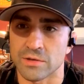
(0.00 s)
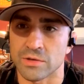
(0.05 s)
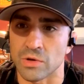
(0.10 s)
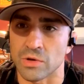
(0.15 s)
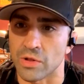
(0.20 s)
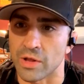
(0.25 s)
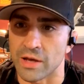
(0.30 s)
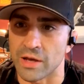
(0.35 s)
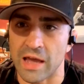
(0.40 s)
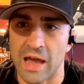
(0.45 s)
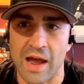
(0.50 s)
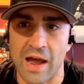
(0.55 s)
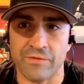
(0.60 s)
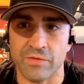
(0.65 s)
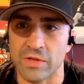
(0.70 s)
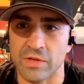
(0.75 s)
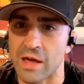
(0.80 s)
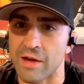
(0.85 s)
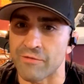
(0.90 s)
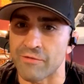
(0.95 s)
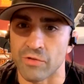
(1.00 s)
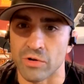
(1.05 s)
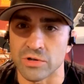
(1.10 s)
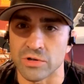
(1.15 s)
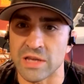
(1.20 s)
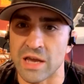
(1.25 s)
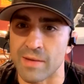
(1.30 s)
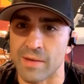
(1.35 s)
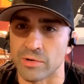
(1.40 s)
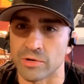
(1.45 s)
So like after that
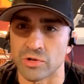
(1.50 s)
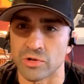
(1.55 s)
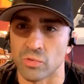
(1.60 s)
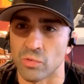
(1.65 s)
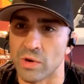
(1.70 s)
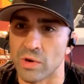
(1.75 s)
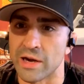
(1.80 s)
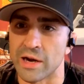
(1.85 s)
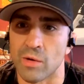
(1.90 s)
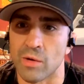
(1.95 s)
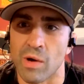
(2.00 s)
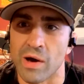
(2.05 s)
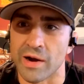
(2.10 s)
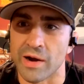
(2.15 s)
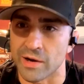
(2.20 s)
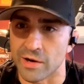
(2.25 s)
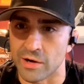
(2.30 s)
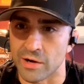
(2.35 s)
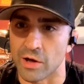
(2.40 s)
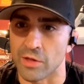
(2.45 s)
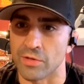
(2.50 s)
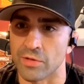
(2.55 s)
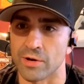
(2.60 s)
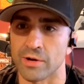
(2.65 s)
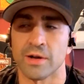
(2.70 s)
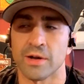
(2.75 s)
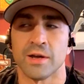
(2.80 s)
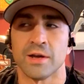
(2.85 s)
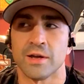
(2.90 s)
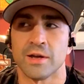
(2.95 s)
first amateur win, I wanted
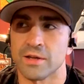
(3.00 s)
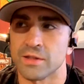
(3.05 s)
another,